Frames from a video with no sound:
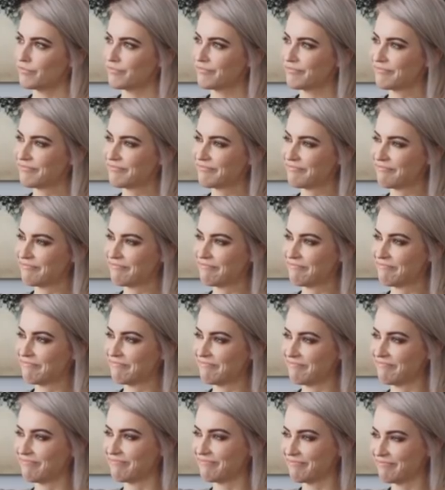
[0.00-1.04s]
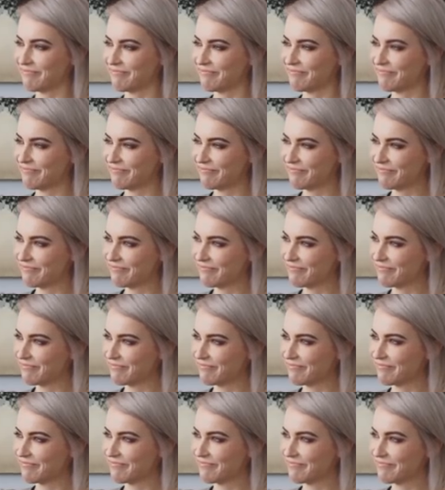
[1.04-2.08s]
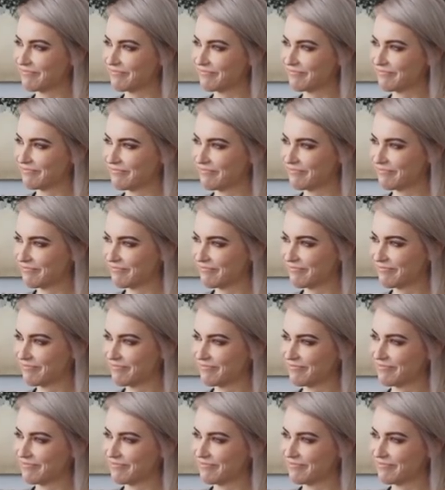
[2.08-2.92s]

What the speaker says: The person shown says nothing.